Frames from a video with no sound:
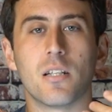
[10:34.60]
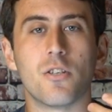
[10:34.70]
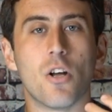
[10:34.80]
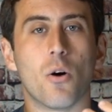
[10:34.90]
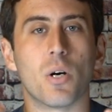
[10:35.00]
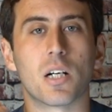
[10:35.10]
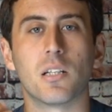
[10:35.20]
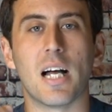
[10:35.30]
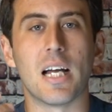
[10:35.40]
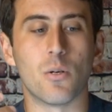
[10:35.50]
a
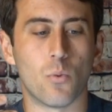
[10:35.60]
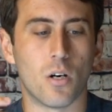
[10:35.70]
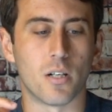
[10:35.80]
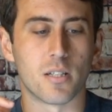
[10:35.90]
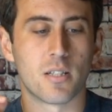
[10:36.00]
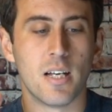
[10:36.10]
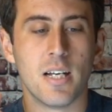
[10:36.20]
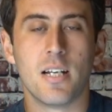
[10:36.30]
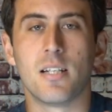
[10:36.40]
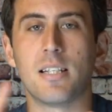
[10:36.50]
client wants
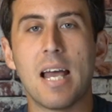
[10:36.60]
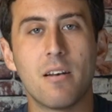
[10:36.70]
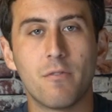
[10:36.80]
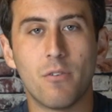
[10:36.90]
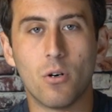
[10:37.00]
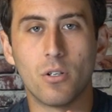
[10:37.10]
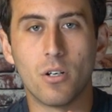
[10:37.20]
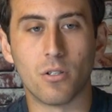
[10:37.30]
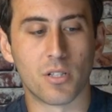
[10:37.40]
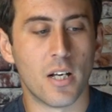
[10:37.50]
10
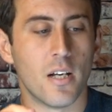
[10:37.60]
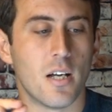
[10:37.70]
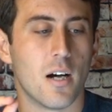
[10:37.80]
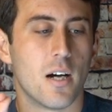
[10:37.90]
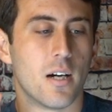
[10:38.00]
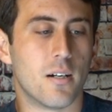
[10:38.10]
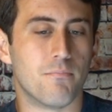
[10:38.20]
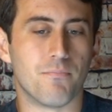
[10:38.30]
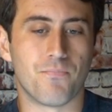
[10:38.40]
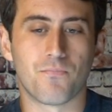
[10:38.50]
photos,
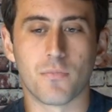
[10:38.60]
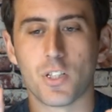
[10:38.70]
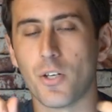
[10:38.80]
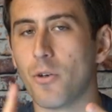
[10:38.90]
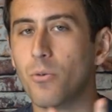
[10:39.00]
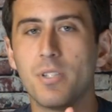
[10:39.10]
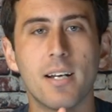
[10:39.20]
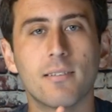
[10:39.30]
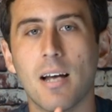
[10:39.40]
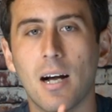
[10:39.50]
2
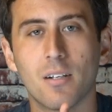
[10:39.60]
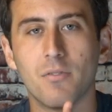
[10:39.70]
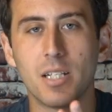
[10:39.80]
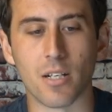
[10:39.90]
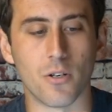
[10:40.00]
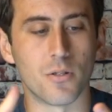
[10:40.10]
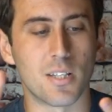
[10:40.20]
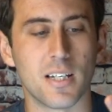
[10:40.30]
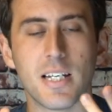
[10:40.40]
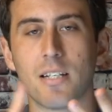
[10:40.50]
TikTok videos,
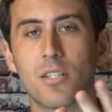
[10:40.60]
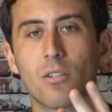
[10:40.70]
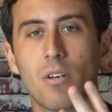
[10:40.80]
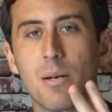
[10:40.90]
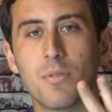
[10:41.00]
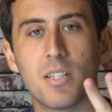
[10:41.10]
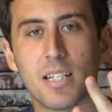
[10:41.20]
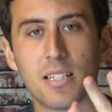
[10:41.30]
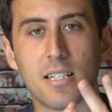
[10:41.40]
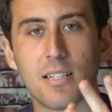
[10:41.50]
an Instagram
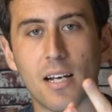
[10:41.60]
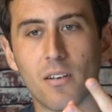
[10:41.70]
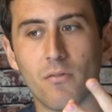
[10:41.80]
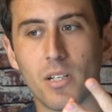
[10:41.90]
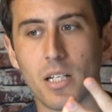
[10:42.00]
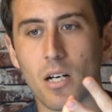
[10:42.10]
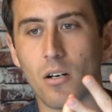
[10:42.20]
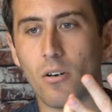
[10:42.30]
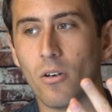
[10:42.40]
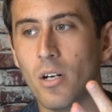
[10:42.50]
60-second
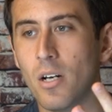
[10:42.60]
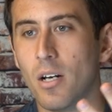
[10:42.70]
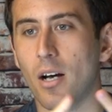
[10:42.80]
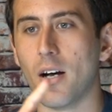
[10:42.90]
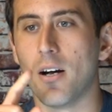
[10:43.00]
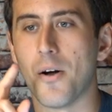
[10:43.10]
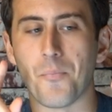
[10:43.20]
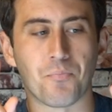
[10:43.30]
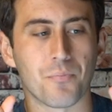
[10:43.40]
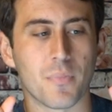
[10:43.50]
video,
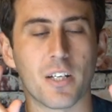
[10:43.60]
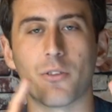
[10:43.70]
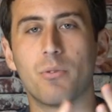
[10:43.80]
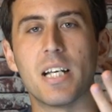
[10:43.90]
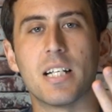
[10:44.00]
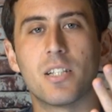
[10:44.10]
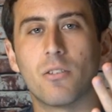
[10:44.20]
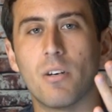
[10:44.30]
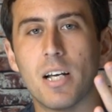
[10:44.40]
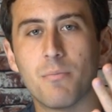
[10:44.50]
3
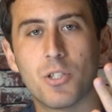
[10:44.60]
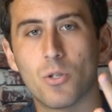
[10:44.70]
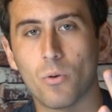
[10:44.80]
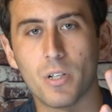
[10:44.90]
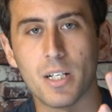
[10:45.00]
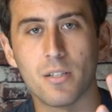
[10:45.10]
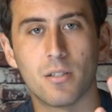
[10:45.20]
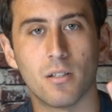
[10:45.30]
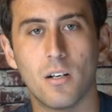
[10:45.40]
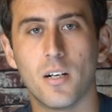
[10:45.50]
Instagram
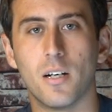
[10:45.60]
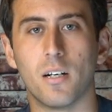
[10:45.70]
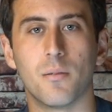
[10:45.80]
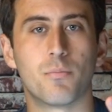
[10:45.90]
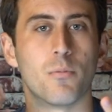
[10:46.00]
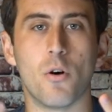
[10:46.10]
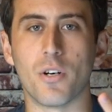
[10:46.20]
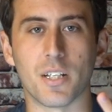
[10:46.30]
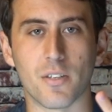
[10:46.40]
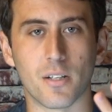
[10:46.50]
stories
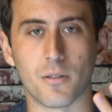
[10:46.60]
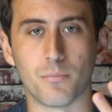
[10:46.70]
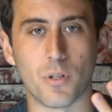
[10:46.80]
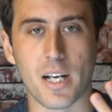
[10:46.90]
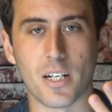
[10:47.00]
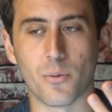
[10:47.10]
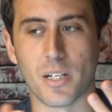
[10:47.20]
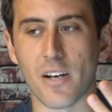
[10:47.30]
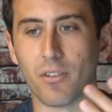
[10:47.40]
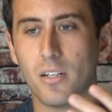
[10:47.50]
promoting their brand or
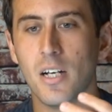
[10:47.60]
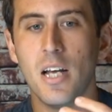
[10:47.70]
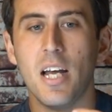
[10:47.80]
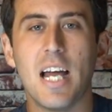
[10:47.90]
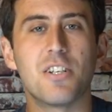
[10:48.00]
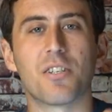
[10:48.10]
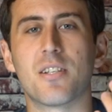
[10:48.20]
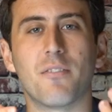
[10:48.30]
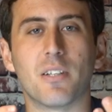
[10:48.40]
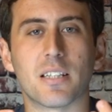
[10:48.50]
whatever, and just
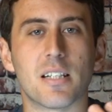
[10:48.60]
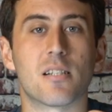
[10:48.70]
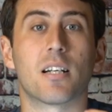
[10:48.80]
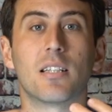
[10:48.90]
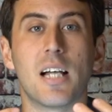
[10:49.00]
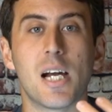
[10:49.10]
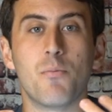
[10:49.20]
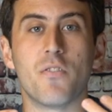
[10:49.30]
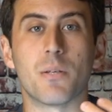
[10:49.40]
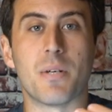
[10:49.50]
stuff like this, like a lot of
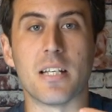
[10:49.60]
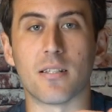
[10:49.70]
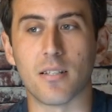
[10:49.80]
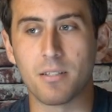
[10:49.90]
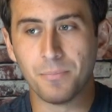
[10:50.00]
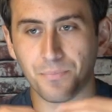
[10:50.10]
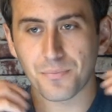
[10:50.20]
moving pieces.